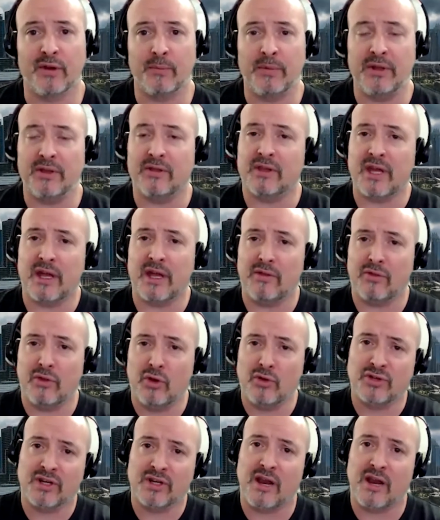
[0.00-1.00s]
I mean, ca-
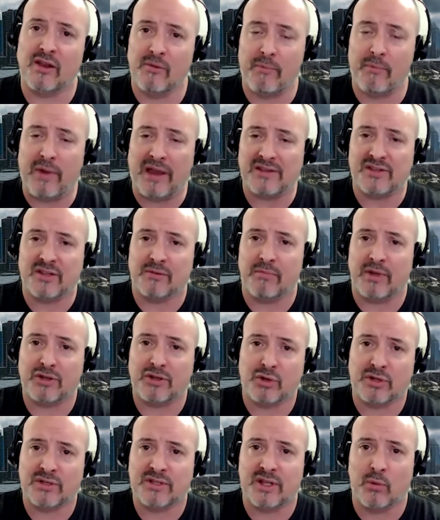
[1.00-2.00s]
those are kind of the basic
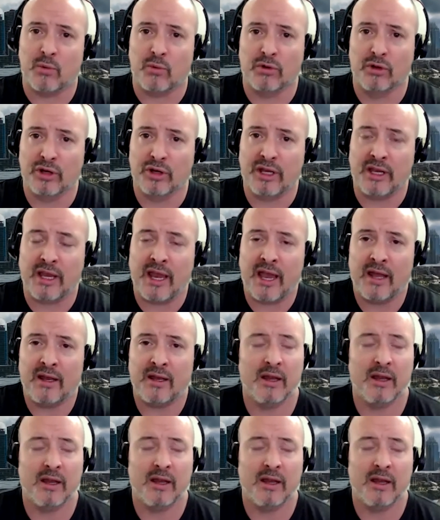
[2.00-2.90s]
metrics that we're looking at.